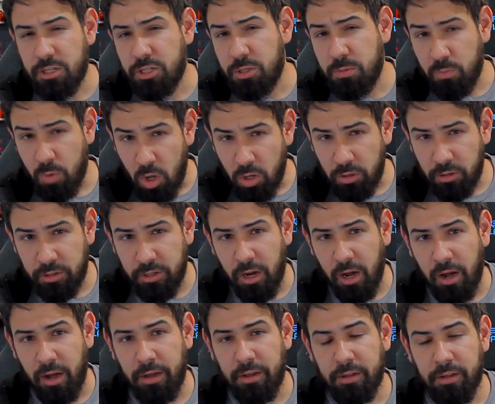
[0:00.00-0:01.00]
smaller
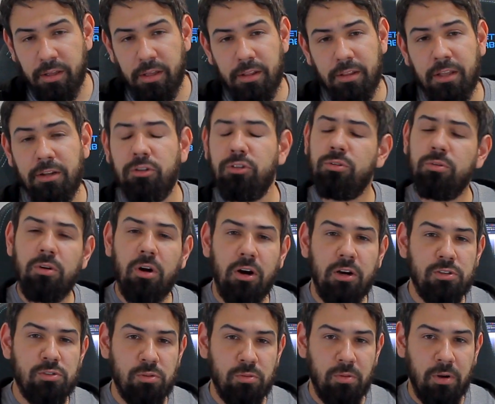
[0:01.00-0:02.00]
die that two
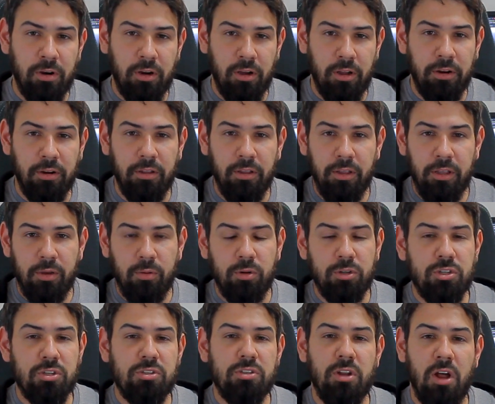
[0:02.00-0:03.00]
cards will run on,
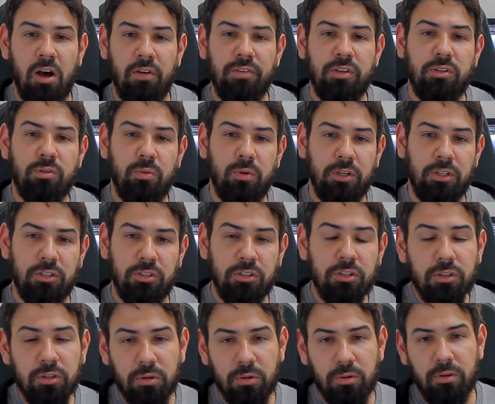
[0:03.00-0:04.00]
which is Navi
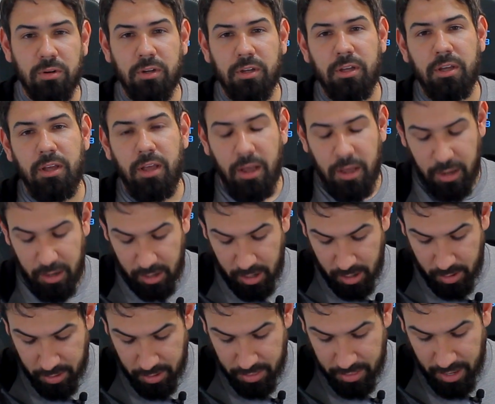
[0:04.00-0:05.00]
22.
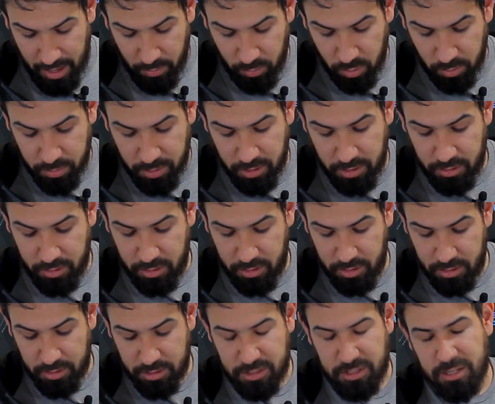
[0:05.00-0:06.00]
And that will be
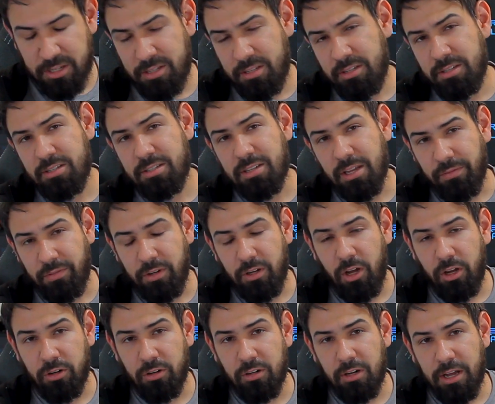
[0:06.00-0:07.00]
the
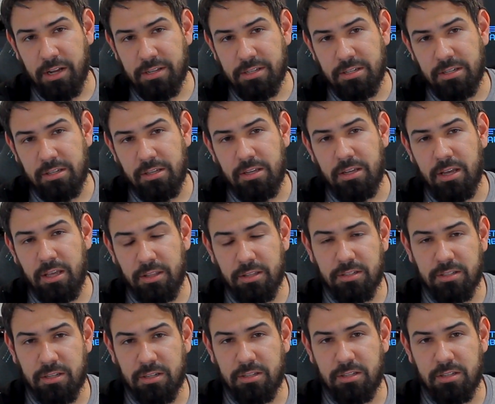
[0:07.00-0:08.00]
6700 XT and the
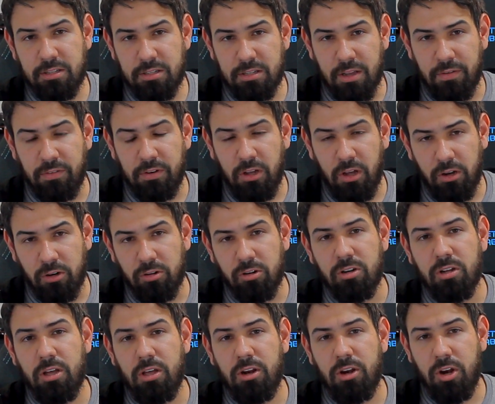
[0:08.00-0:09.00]

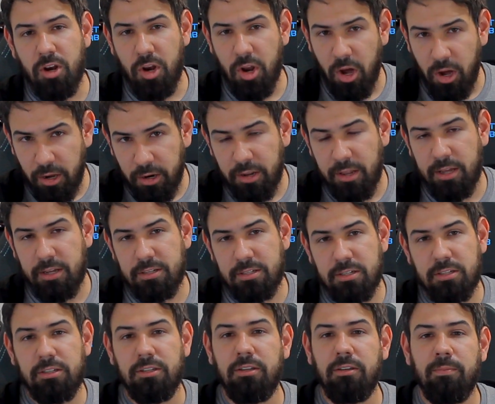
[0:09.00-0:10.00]
6700
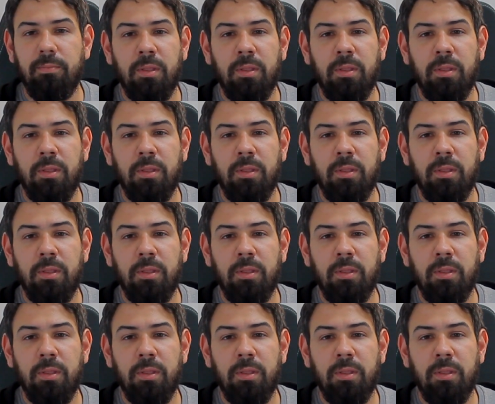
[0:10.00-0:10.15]
non-XT.